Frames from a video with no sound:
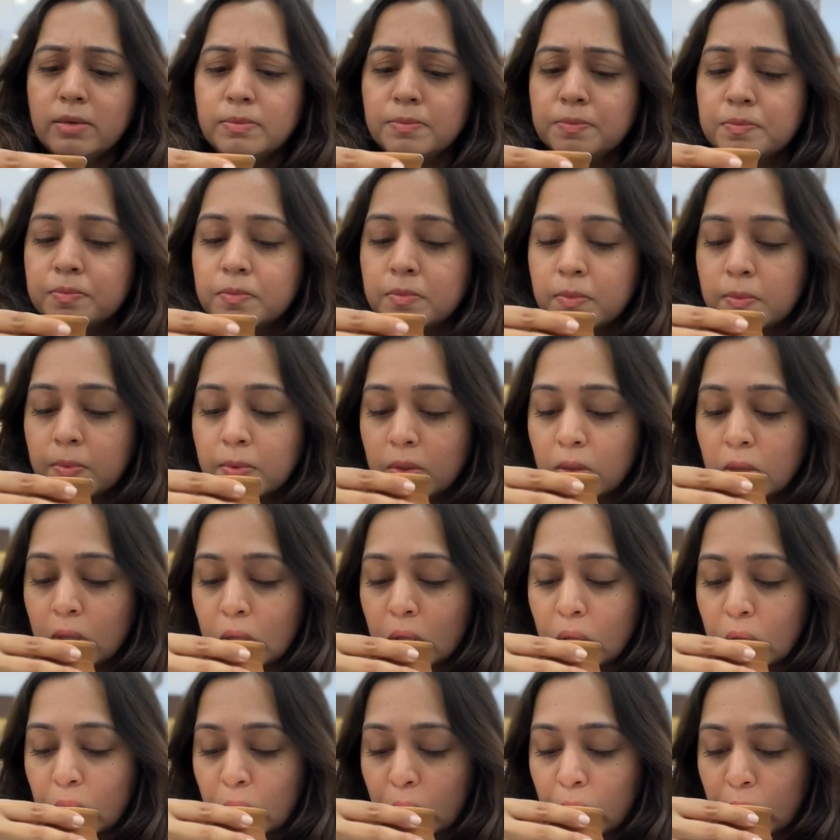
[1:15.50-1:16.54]
does have a
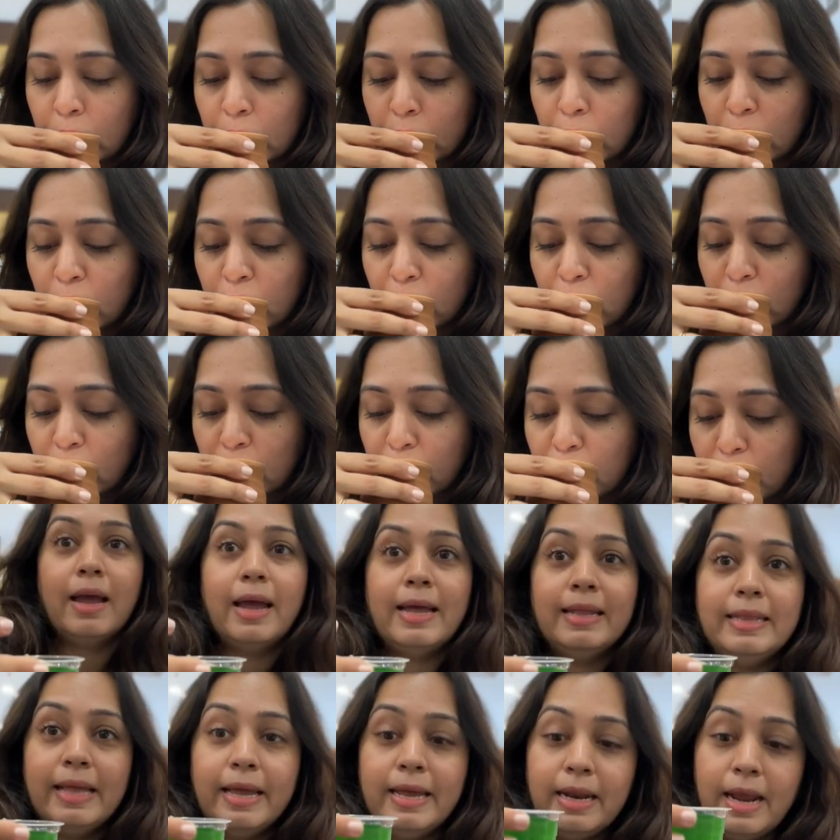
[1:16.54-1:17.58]
slight rose flavor.
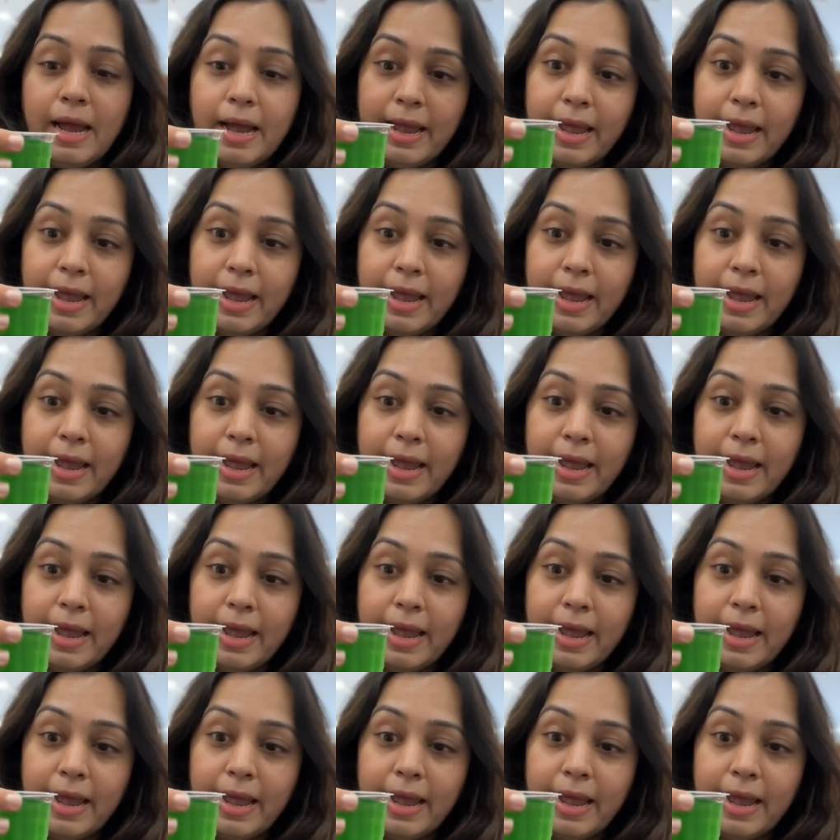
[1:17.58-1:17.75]
And then I